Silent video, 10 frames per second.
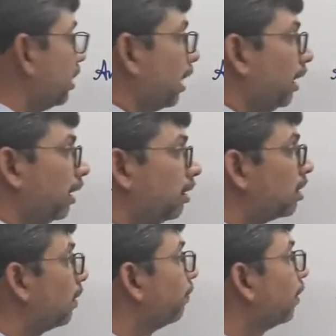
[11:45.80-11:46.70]

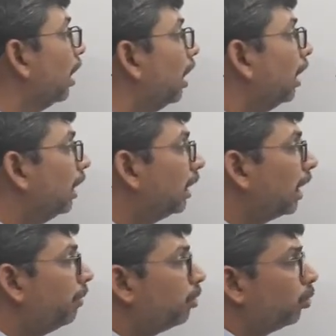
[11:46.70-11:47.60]
sentence. He
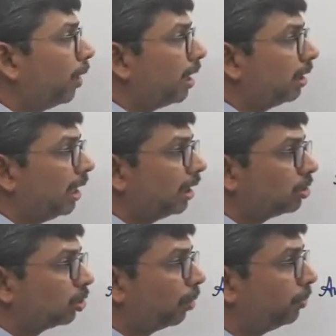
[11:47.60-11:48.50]
came to where they had
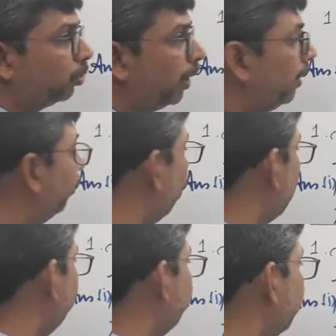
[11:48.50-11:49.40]
stopped to wait for
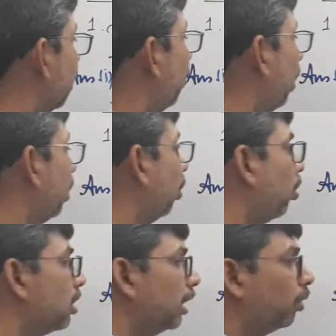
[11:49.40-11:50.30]
him. One
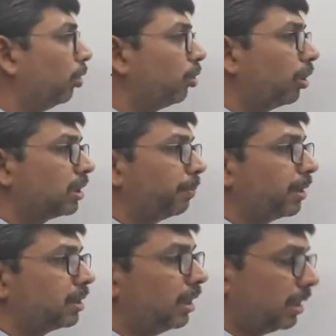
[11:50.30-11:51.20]
clause, he could not
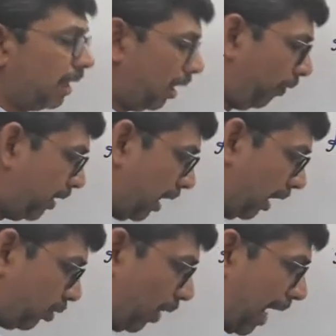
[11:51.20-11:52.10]
suppress the desire of his
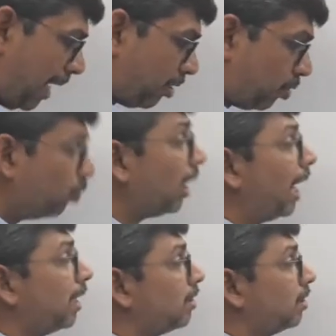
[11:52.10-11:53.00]
heart. So as soon
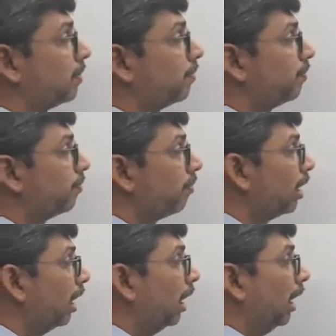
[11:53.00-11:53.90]
as
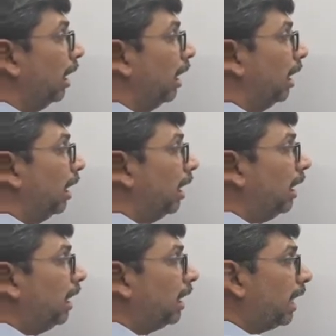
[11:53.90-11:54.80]

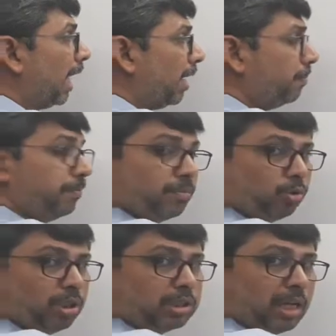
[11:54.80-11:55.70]
he came,
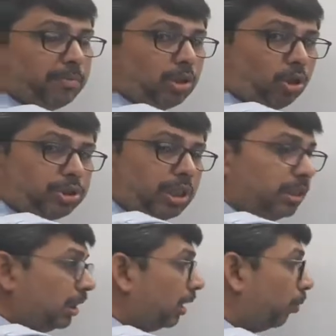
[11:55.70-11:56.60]
so this time we are not
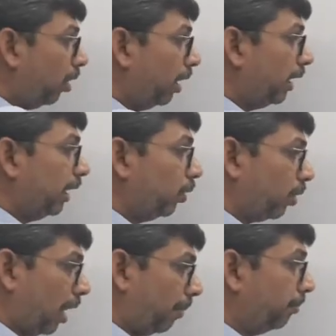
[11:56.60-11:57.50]
changing the word
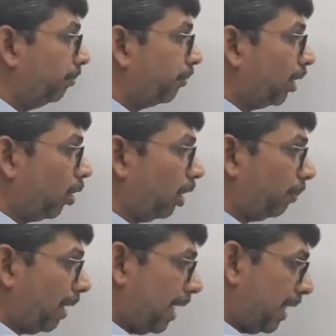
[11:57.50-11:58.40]
into come, we are not
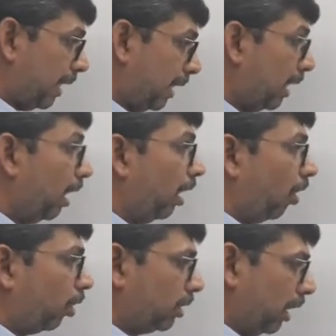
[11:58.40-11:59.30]
applying any
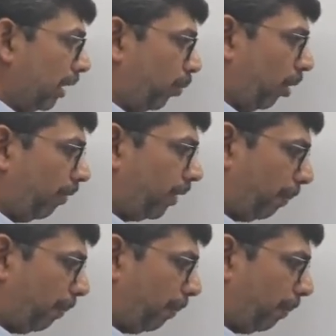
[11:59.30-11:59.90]
auxiliary verb of the